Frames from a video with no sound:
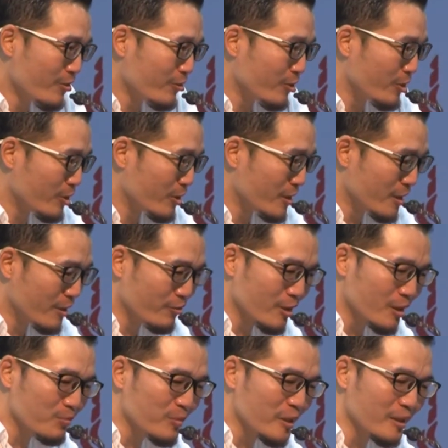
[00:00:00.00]
for the
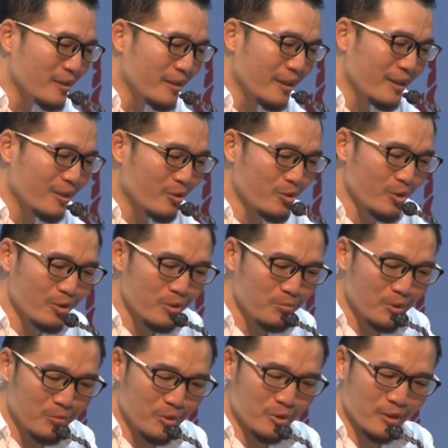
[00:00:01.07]
development and also the
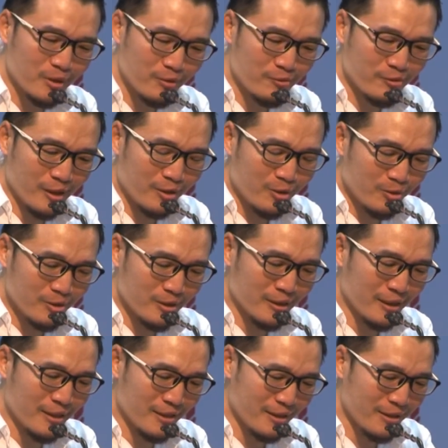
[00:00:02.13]
promotion of
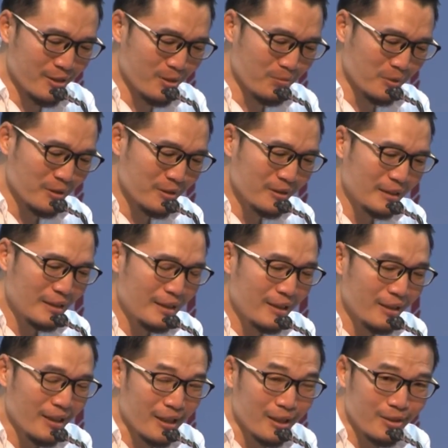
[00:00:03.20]
psychology as a discipline.
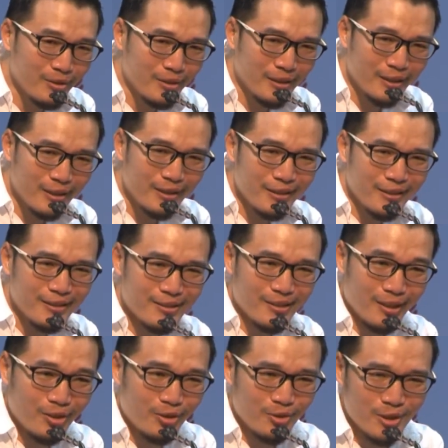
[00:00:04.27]
And indeed, the
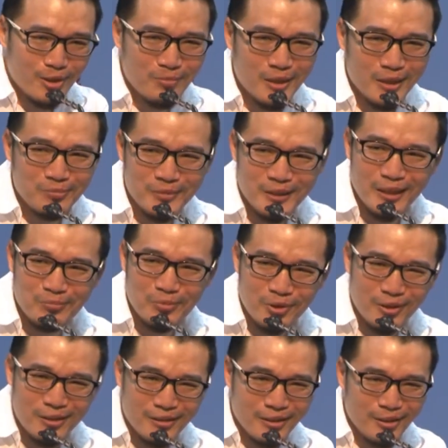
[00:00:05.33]
psychology department at
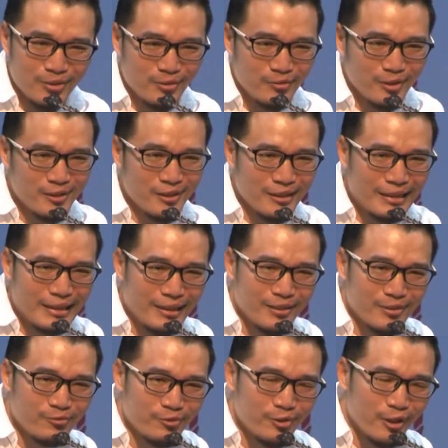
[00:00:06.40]
Pondicherry University
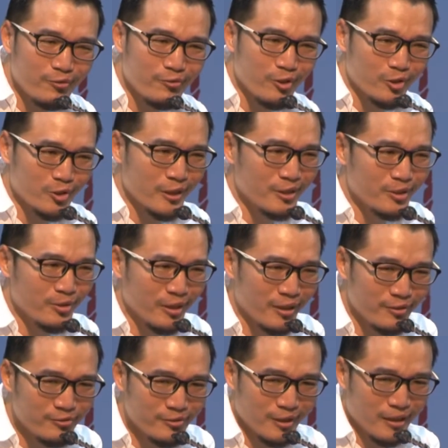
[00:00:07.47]
is very fortunate to
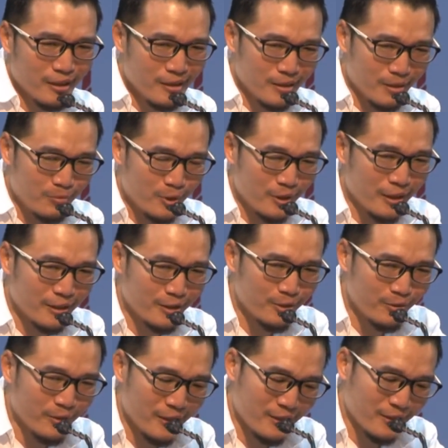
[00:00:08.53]
have someone like
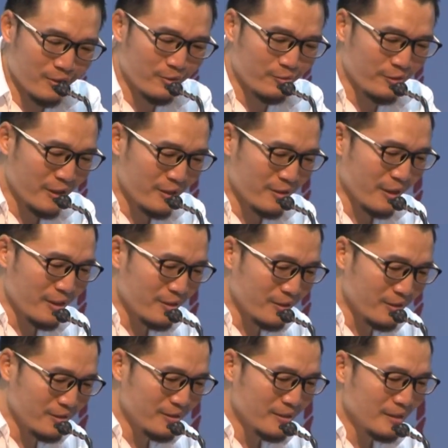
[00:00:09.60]
you as our vice
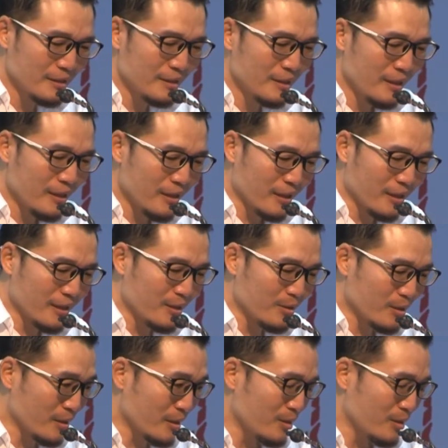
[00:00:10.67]
chancellor. And